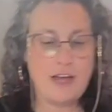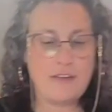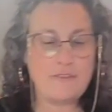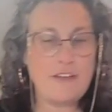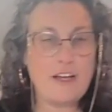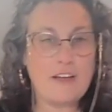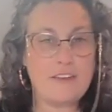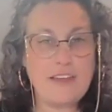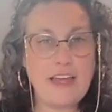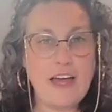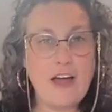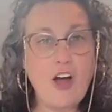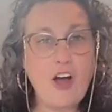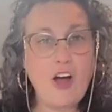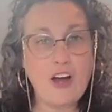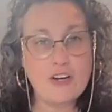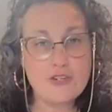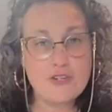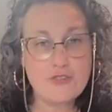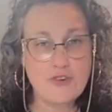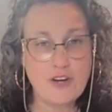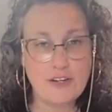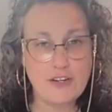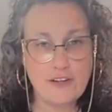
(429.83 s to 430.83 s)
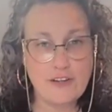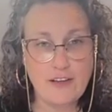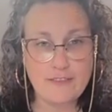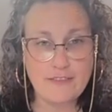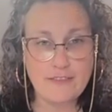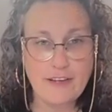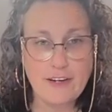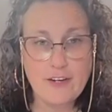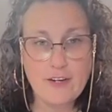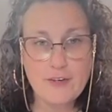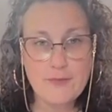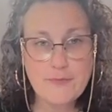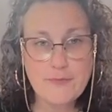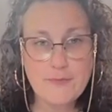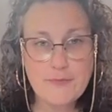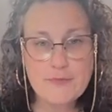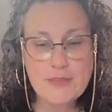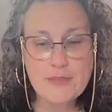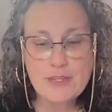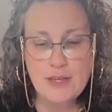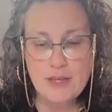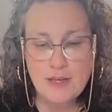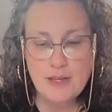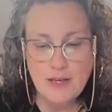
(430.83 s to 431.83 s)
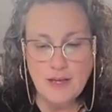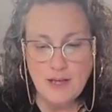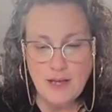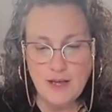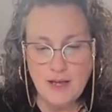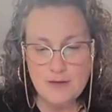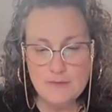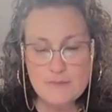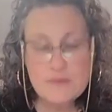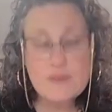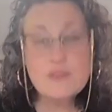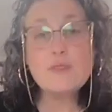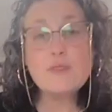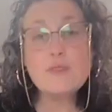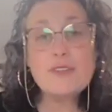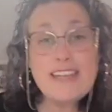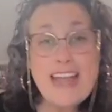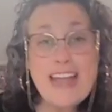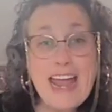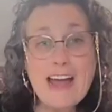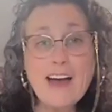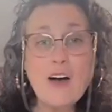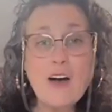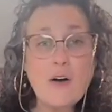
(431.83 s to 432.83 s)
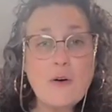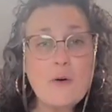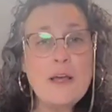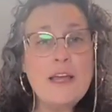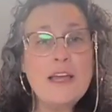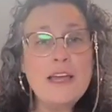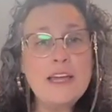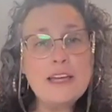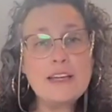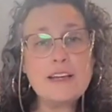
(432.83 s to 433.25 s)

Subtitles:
I've got that heart drawn on there. So now